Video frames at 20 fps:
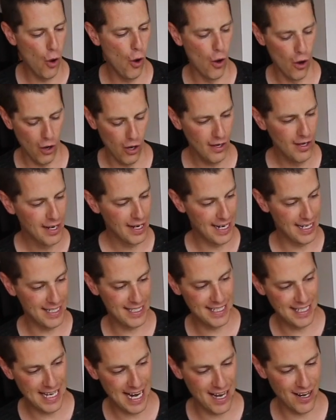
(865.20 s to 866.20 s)
or it's
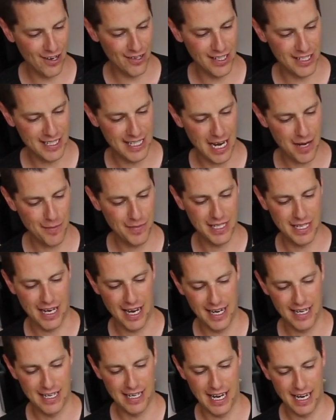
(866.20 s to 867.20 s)
staying on the same
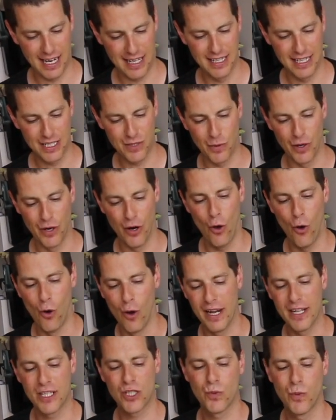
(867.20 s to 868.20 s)
side like this one,
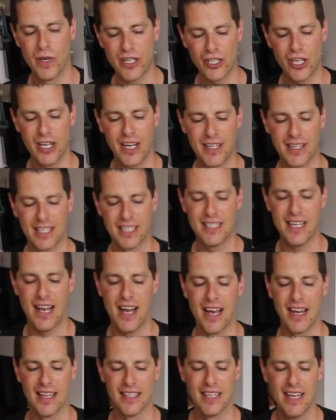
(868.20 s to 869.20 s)
or it's switching either
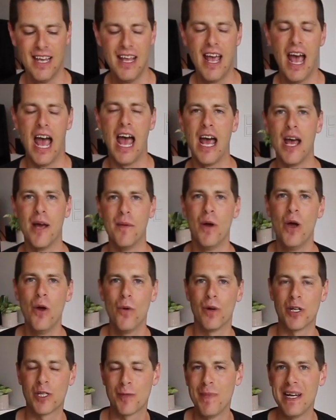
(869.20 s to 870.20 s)
side,
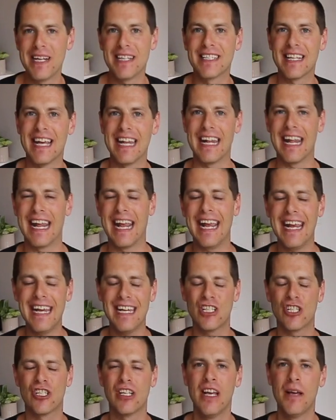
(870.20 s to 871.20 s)
which means that
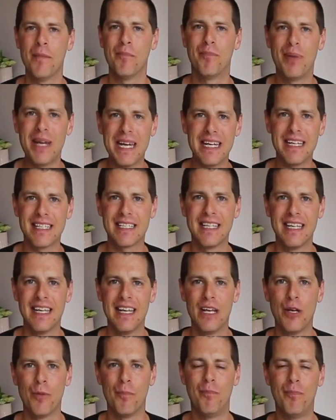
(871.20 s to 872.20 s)
each beat
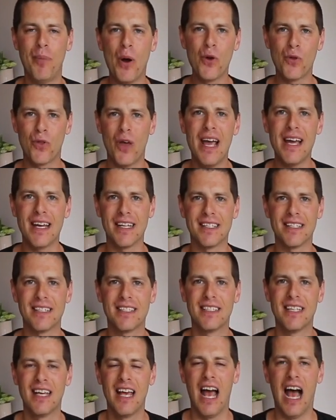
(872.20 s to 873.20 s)
both
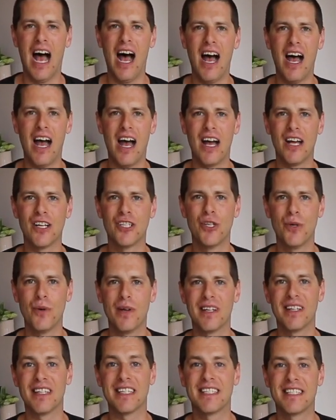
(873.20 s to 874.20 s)
hands are
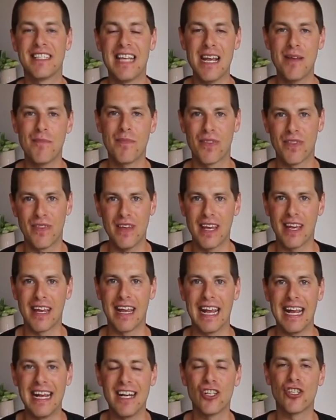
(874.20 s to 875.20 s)
doing the same
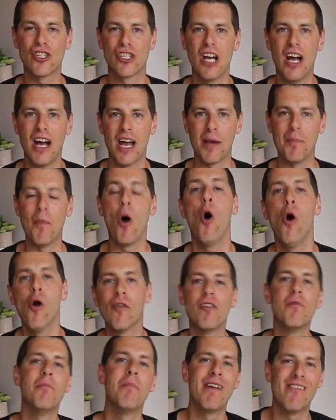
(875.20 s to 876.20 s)
thing each time,
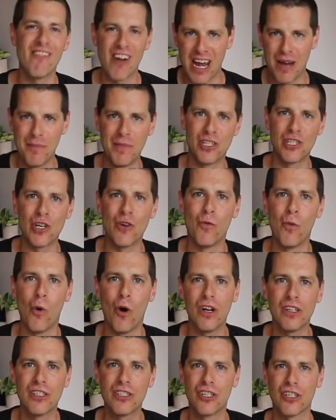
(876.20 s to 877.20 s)
or a mirror image of
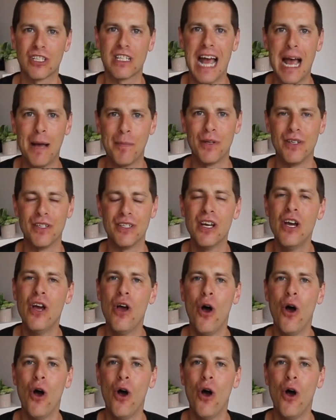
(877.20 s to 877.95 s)
what's just happened